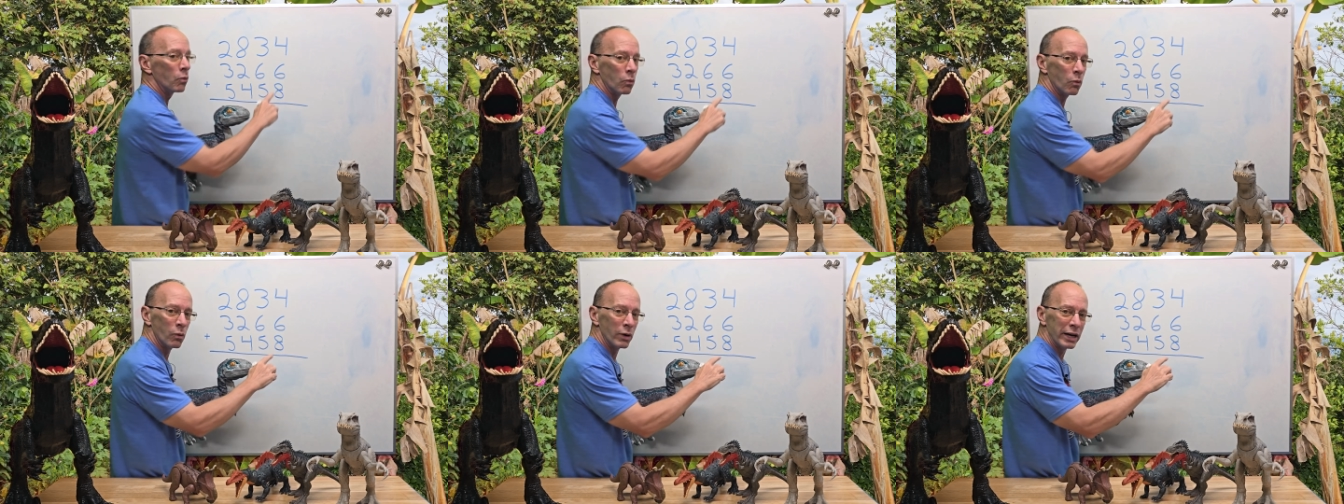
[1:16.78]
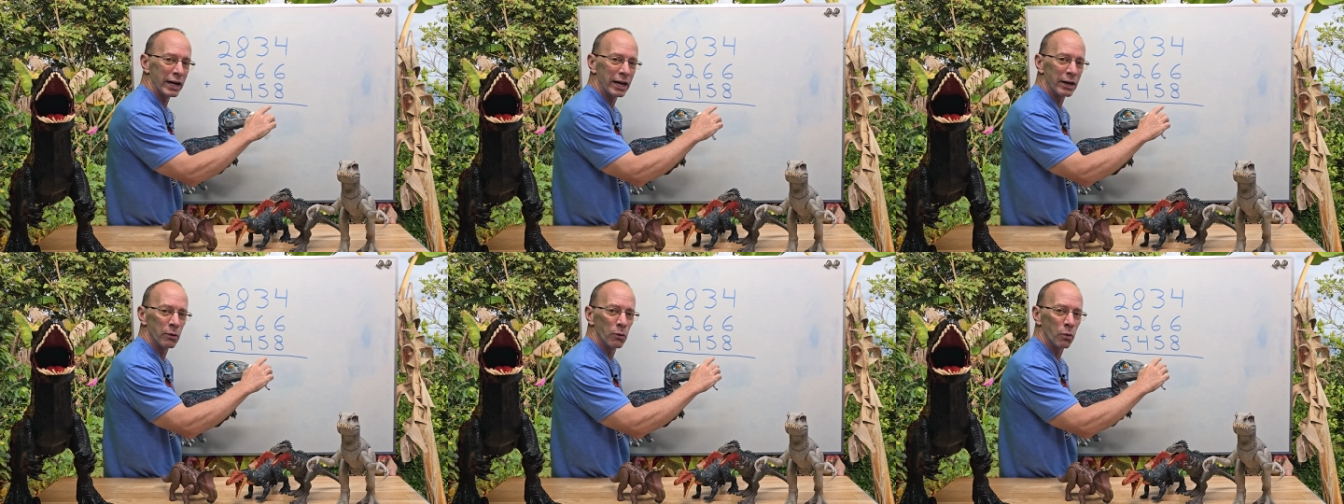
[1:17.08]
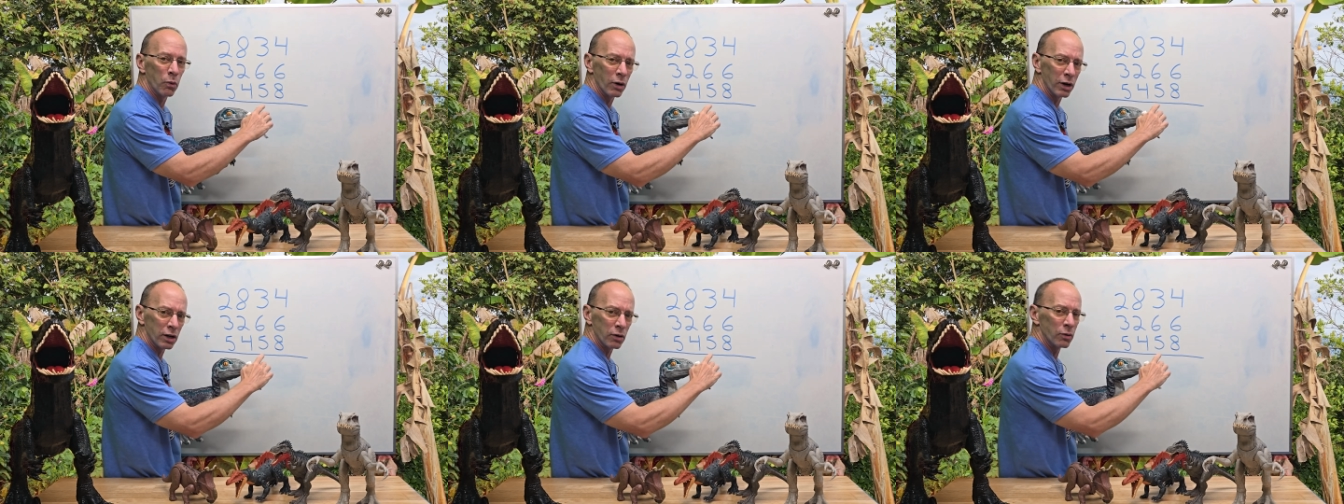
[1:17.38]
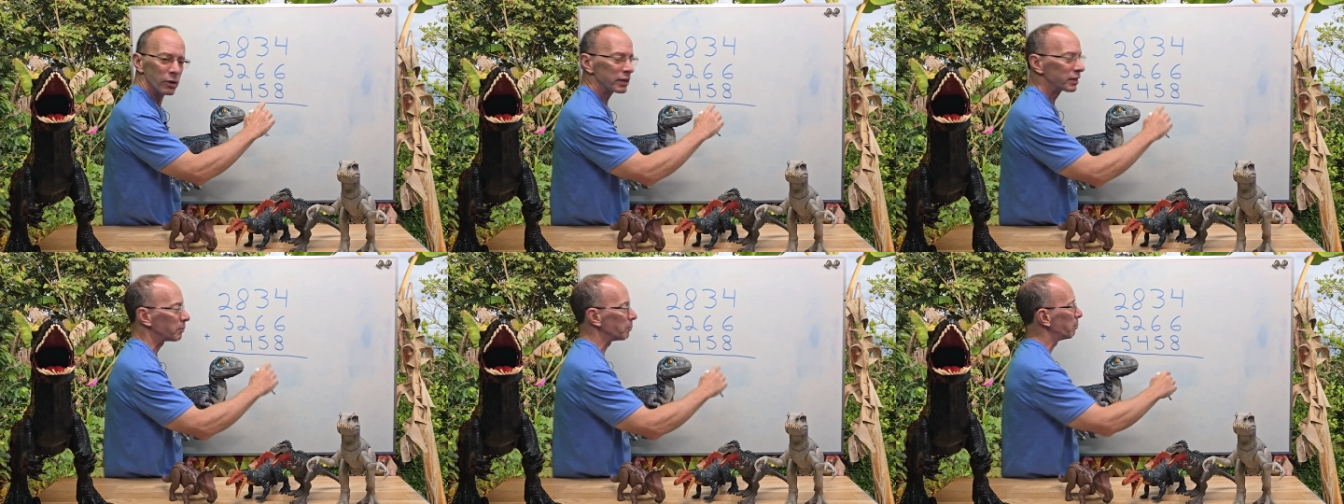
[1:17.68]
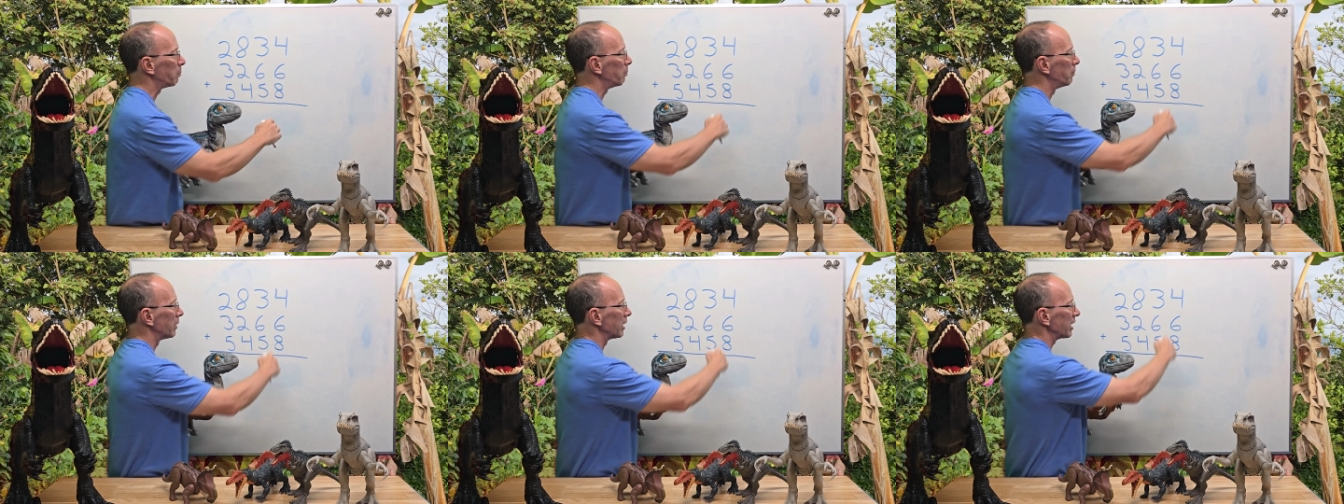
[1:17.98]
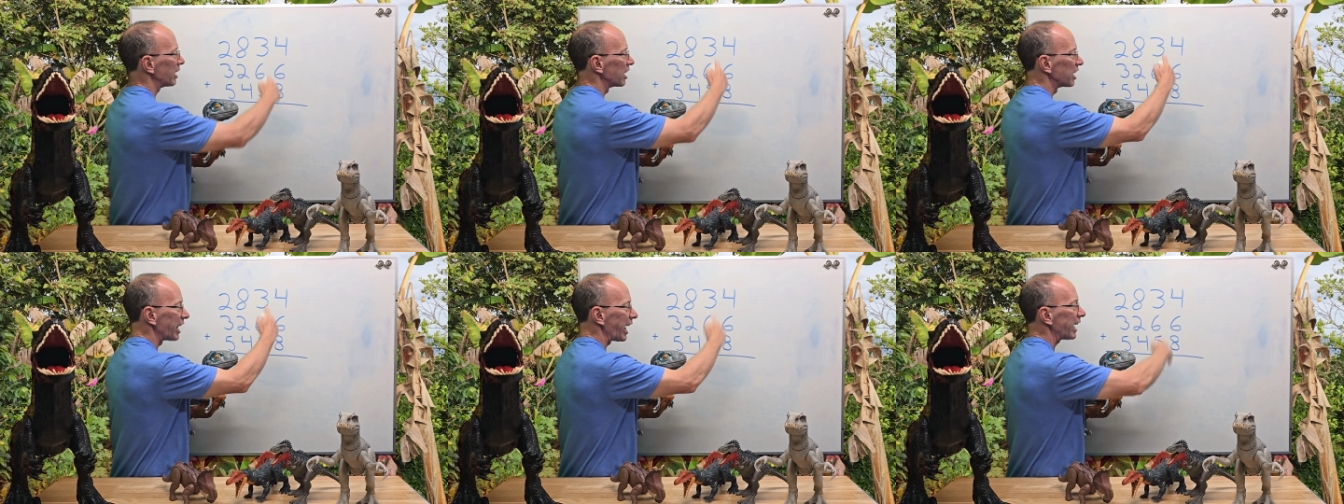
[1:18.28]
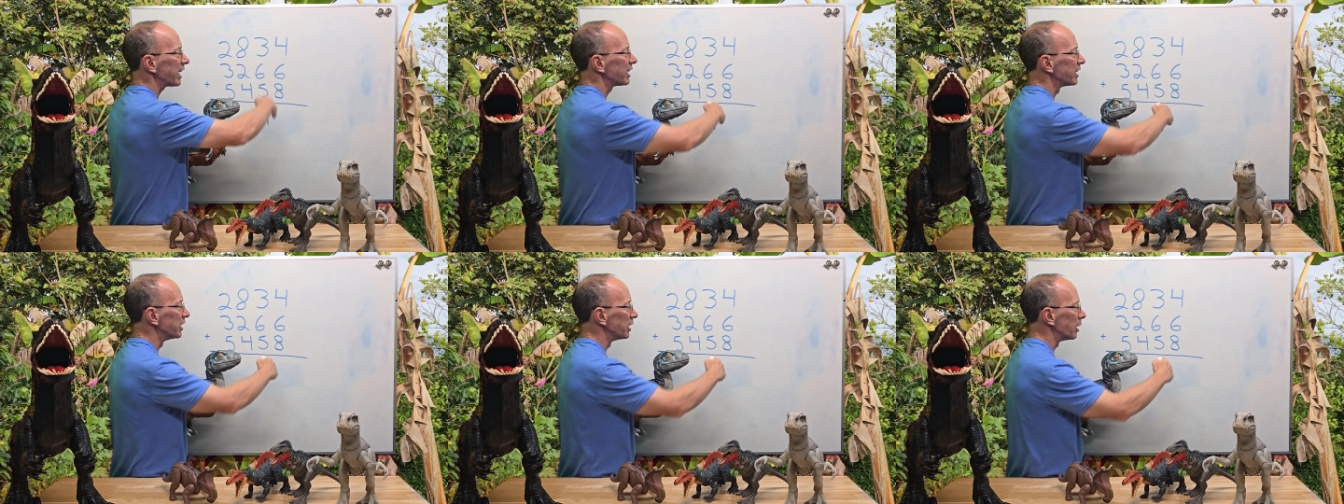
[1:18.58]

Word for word: When I work with a lot of